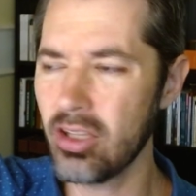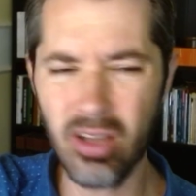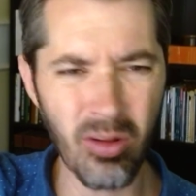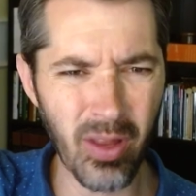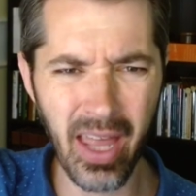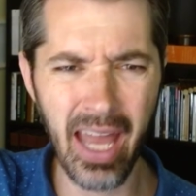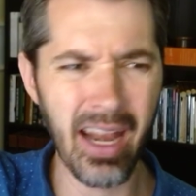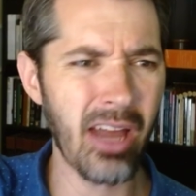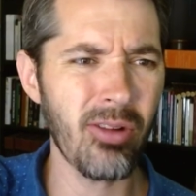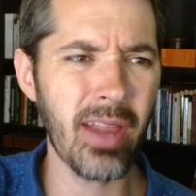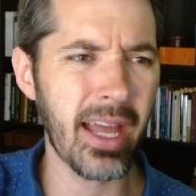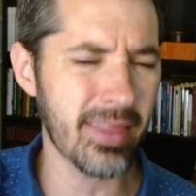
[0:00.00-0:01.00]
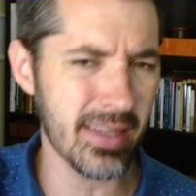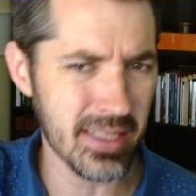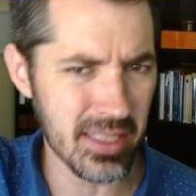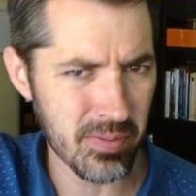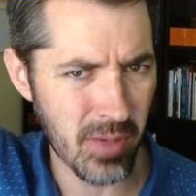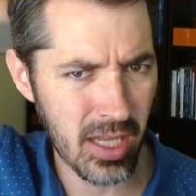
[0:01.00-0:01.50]
you go, well, I, I don't like
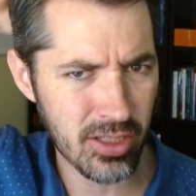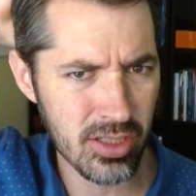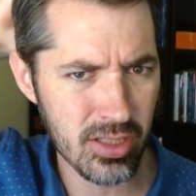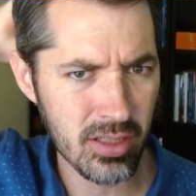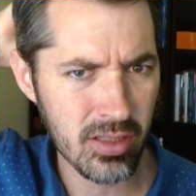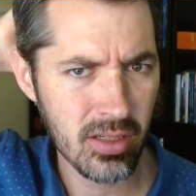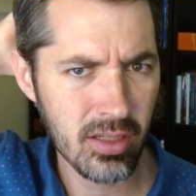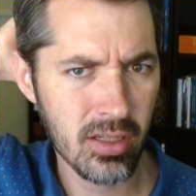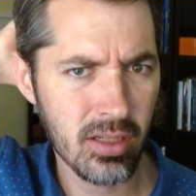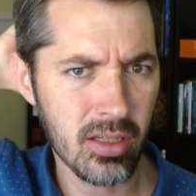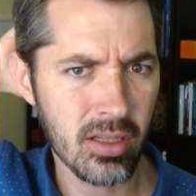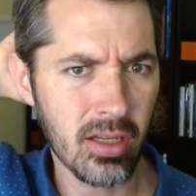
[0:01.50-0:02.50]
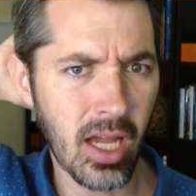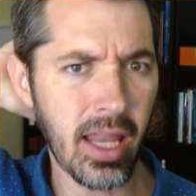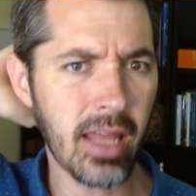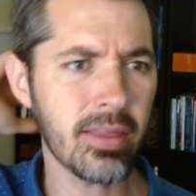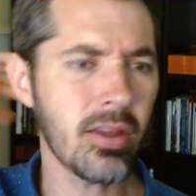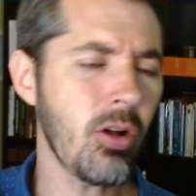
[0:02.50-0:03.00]
this as much. I
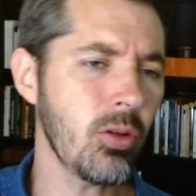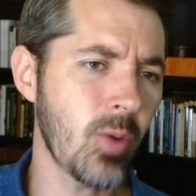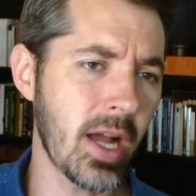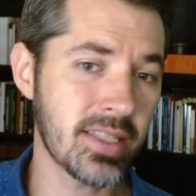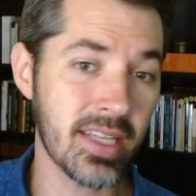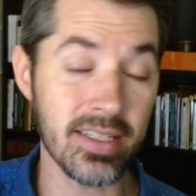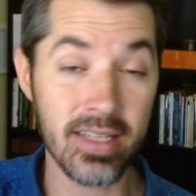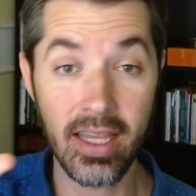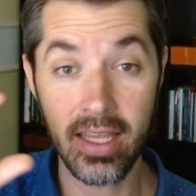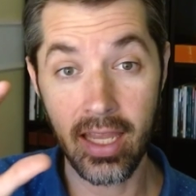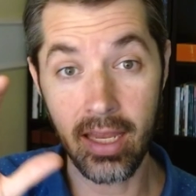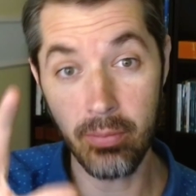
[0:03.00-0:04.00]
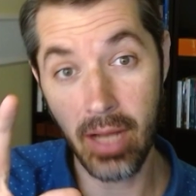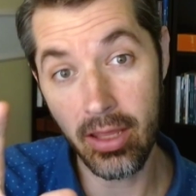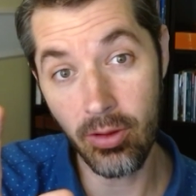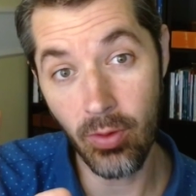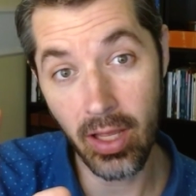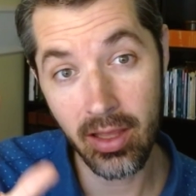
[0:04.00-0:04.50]
like the old wineskins. And by
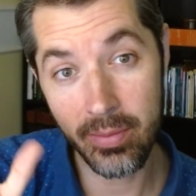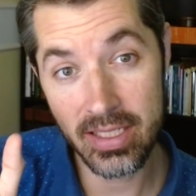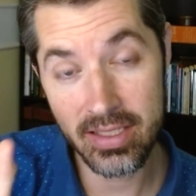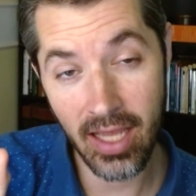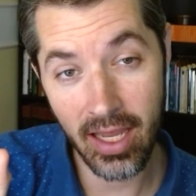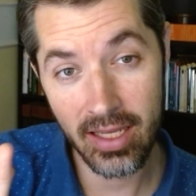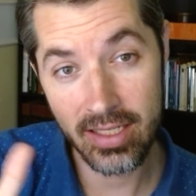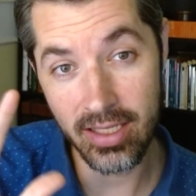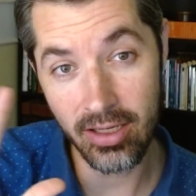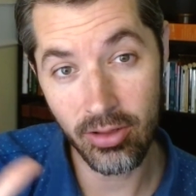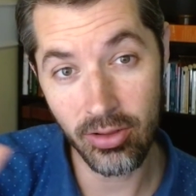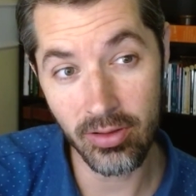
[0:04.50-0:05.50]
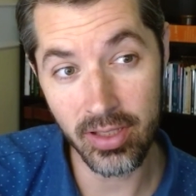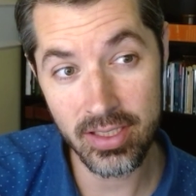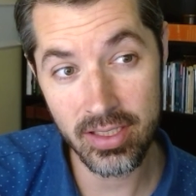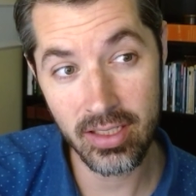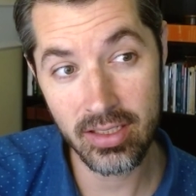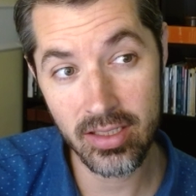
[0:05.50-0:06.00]
the way, let me say, because I know you're
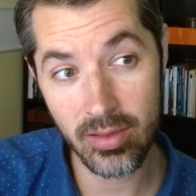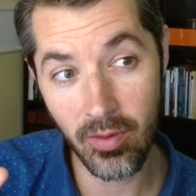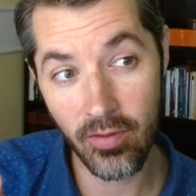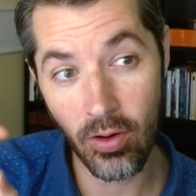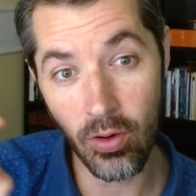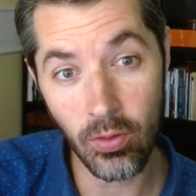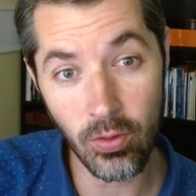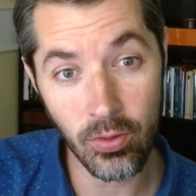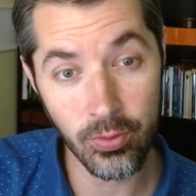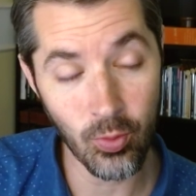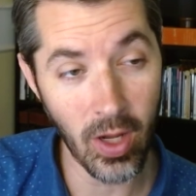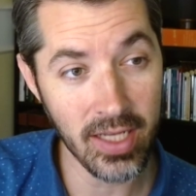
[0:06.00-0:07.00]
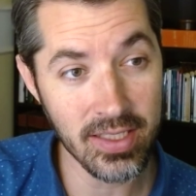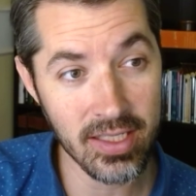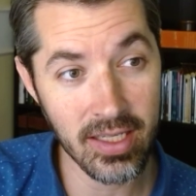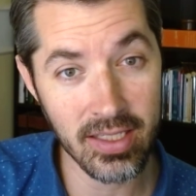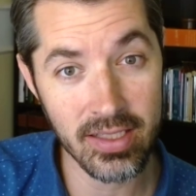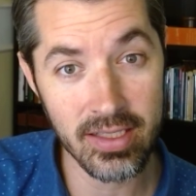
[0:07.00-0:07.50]
listening, some of our old
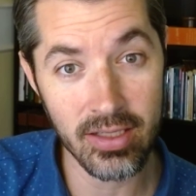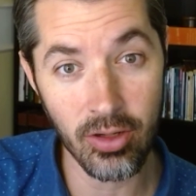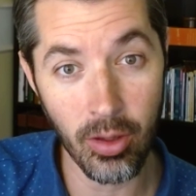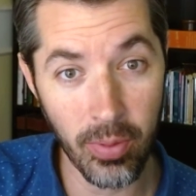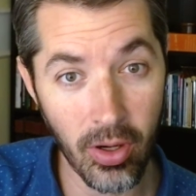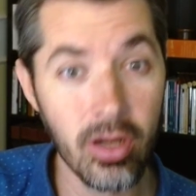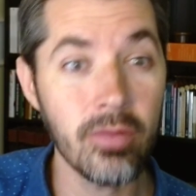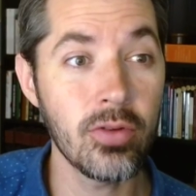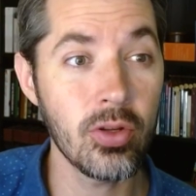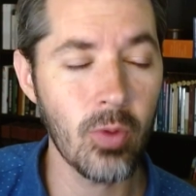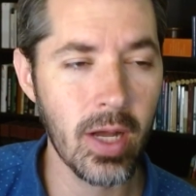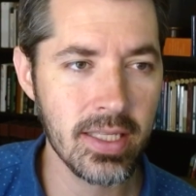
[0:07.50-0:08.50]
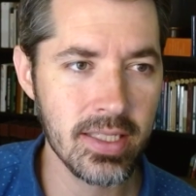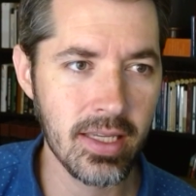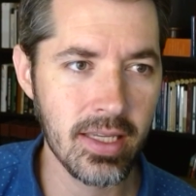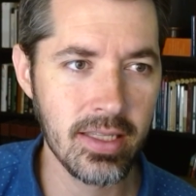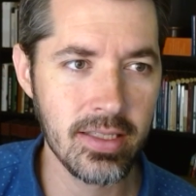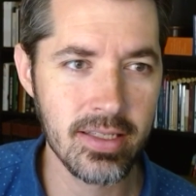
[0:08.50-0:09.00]
wineskins that are a part of new
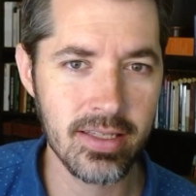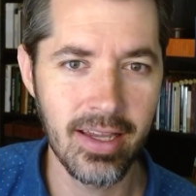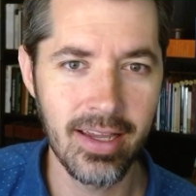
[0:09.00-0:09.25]
wineskins,